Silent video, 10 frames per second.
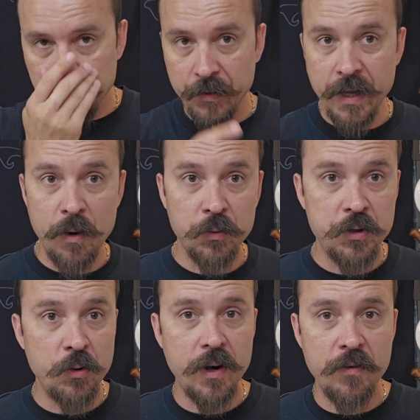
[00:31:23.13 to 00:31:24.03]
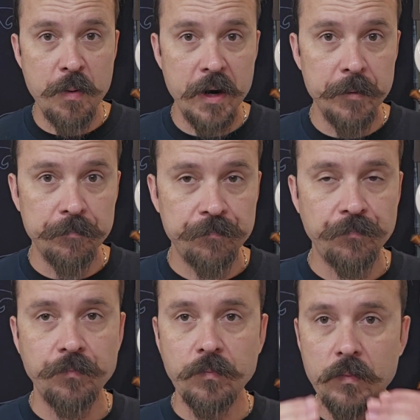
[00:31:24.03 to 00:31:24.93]
But that will do it, everybody.
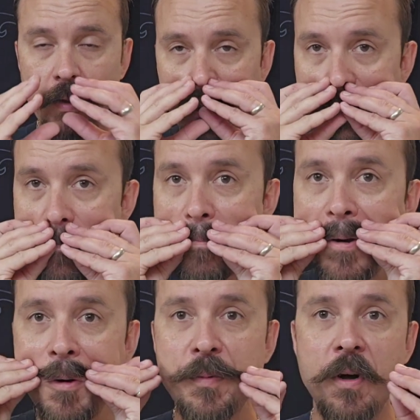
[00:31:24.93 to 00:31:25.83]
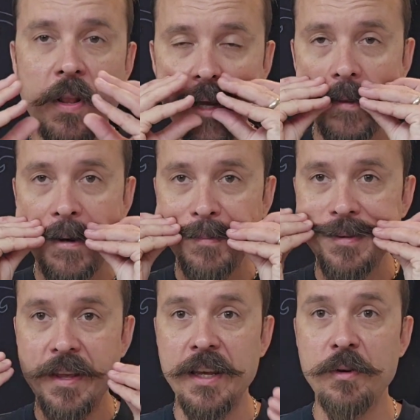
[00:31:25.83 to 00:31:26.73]
I hope you all like that
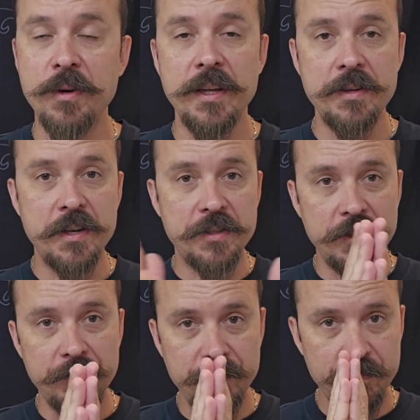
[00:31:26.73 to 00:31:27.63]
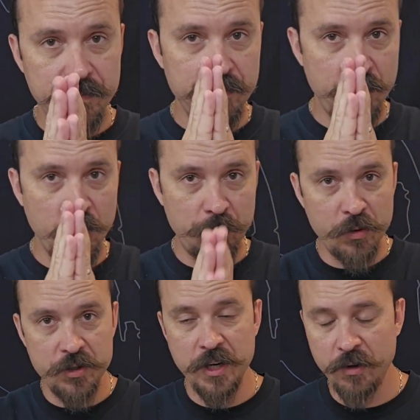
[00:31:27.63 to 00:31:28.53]
one. Thank you again, Dustin. Really
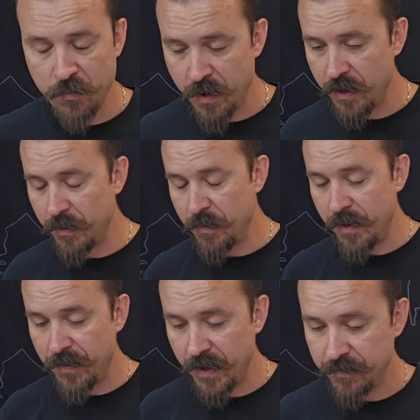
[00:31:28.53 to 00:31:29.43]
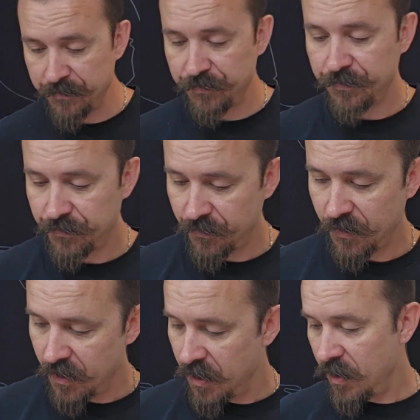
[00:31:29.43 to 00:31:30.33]
appreciate you reminding me about that,
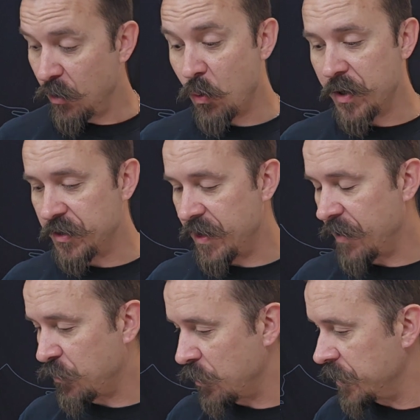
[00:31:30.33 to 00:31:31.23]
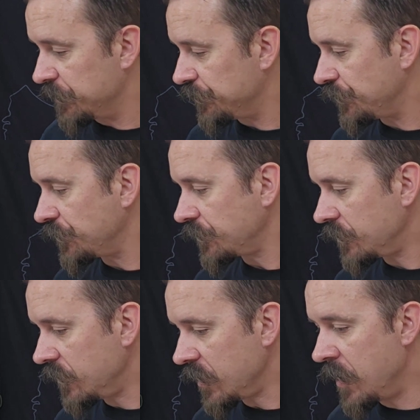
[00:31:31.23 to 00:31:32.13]
requesting that for me.
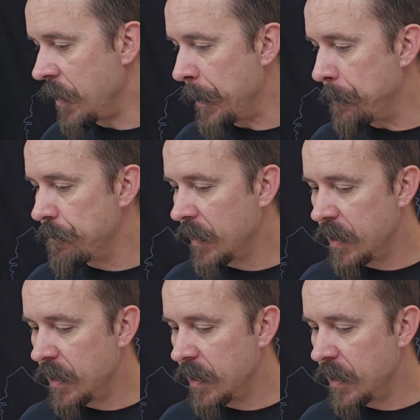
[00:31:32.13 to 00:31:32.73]
Um,